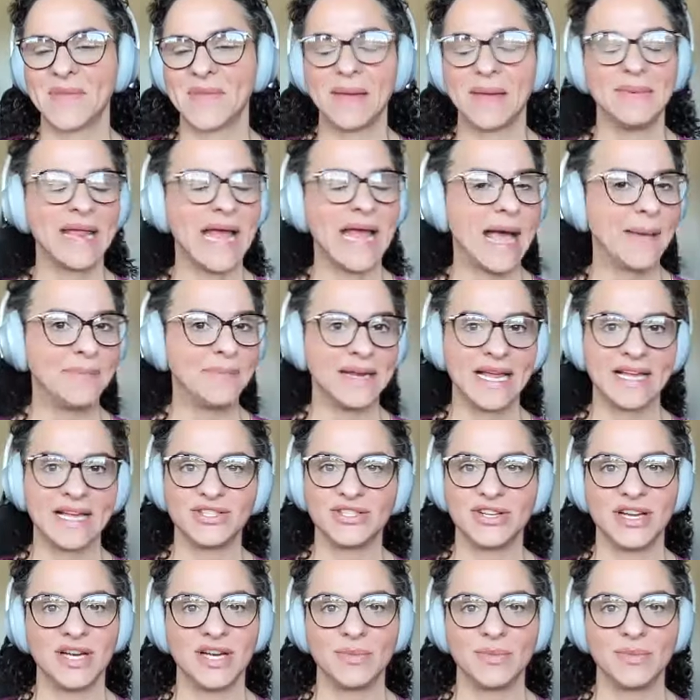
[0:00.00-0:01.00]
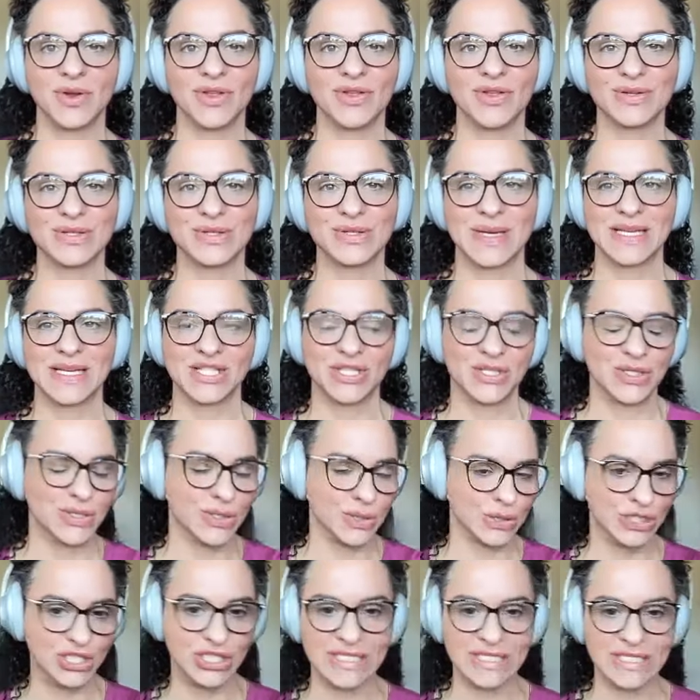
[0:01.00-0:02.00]
I'd be happy to answer any more of those questions.
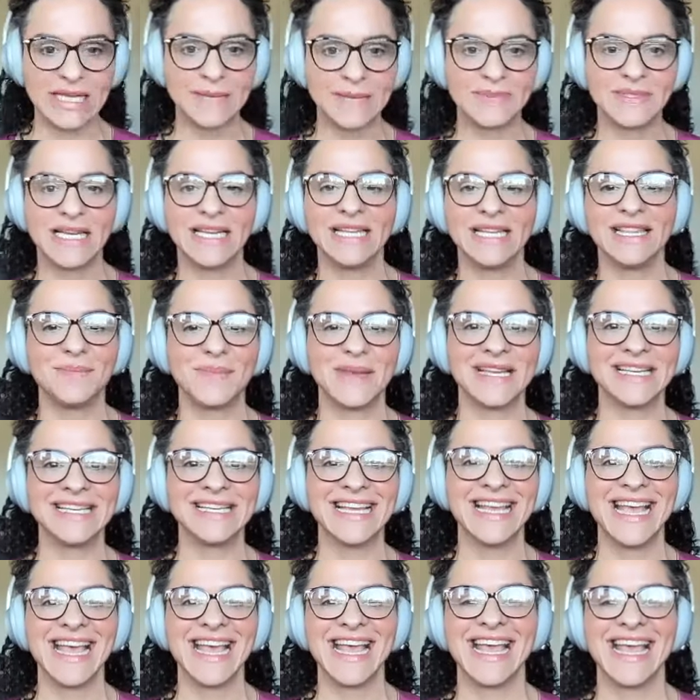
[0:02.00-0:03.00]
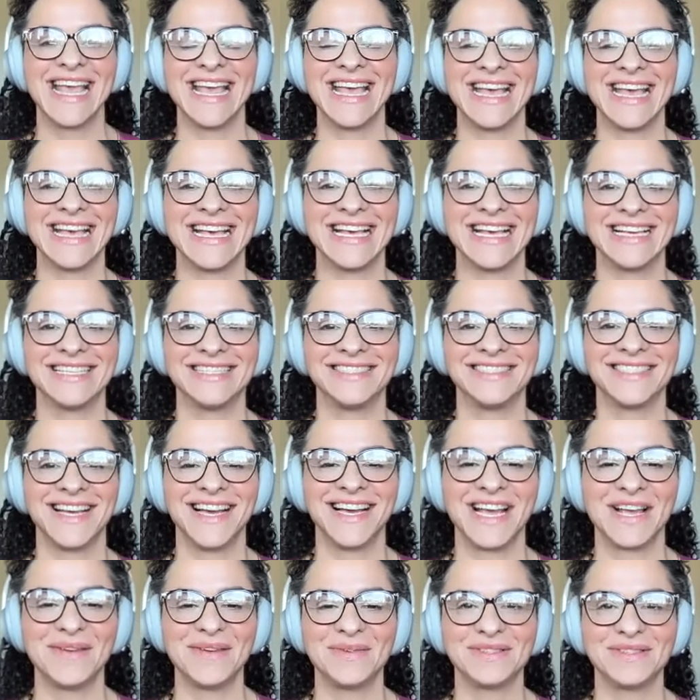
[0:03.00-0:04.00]
So just keep sending them in, and
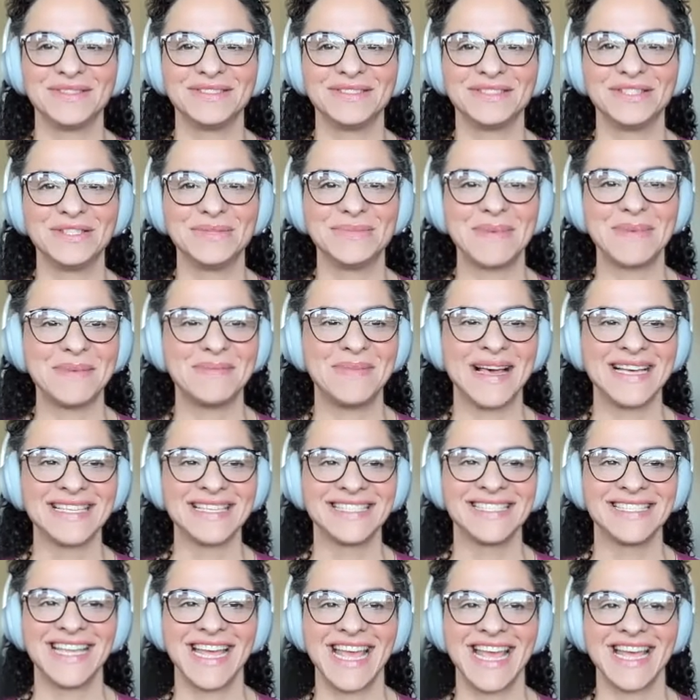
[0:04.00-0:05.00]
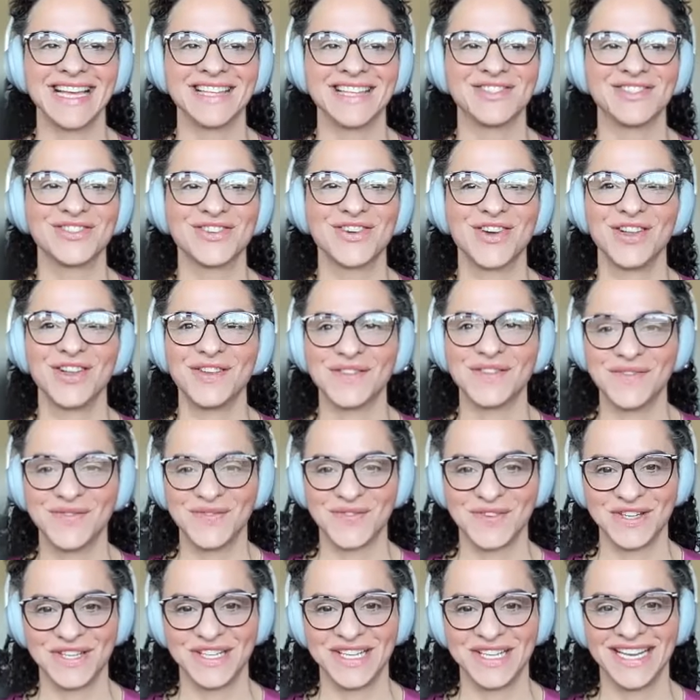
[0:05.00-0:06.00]
I will do my best to answer all of them
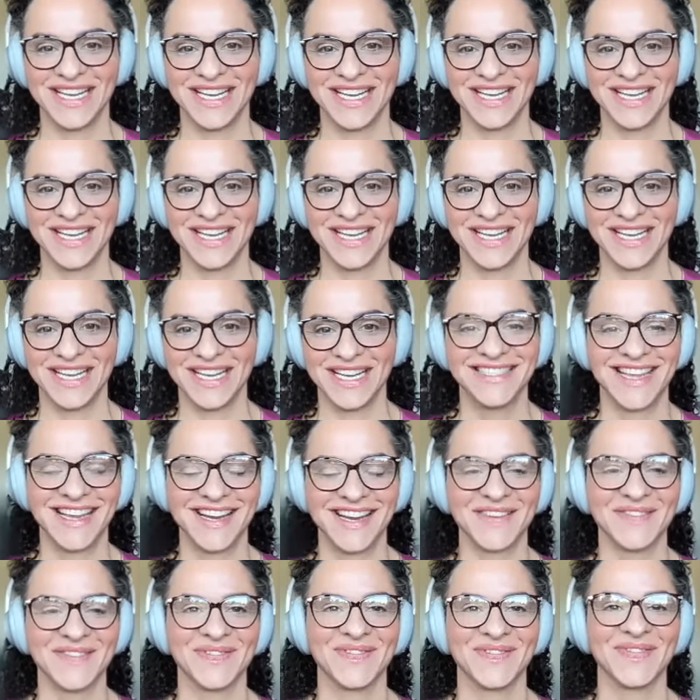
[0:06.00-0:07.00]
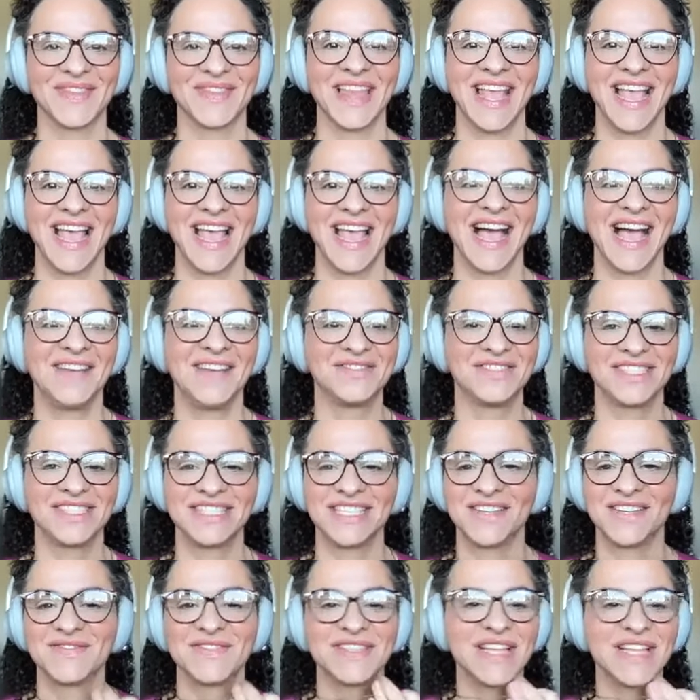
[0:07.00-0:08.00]
for you guys. Take care. Have
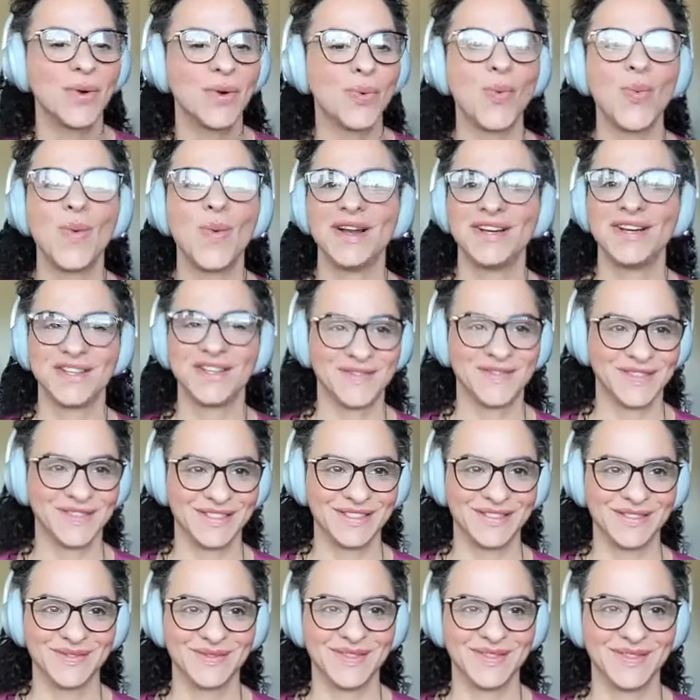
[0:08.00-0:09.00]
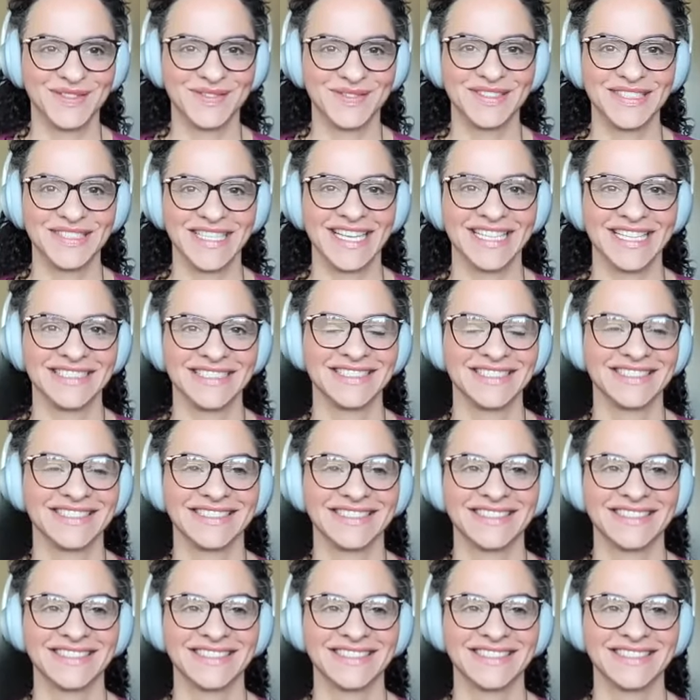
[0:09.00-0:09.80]
yourself a wonderful, wonderful day.